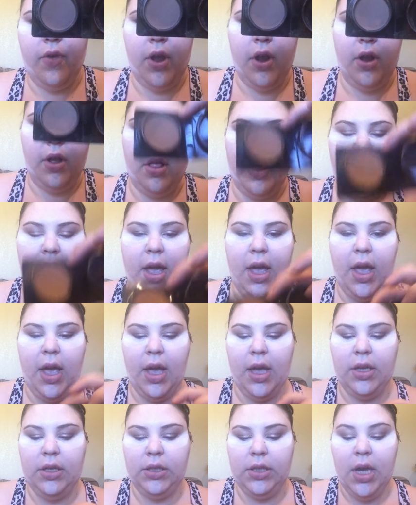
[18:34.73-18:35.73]
very light
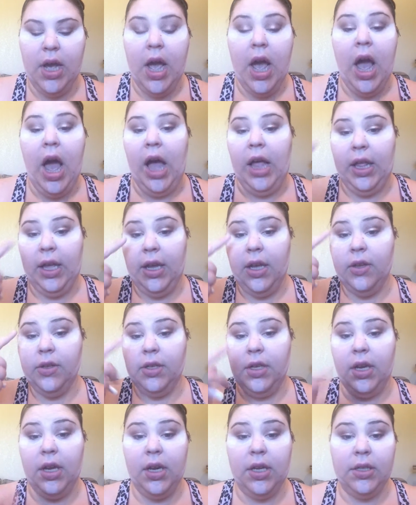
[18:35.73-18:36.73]
hand. I like
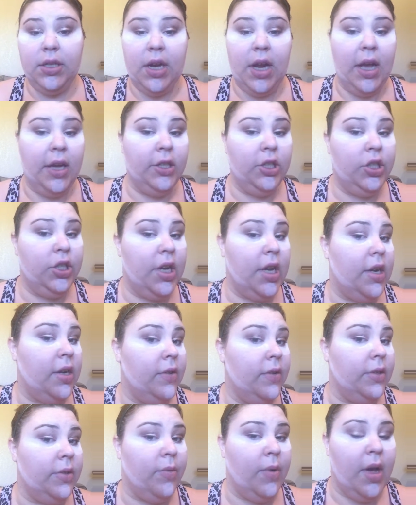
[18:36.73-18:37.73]
using it as an eyeshadow
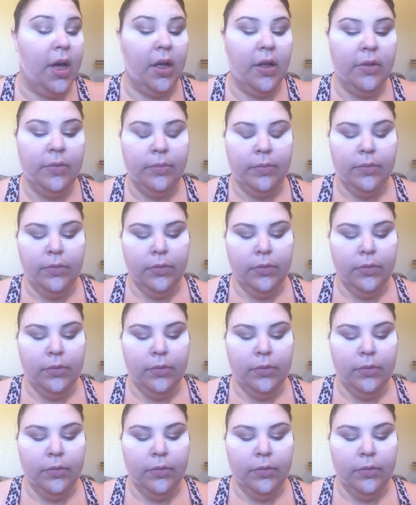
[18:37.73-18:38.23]
as well.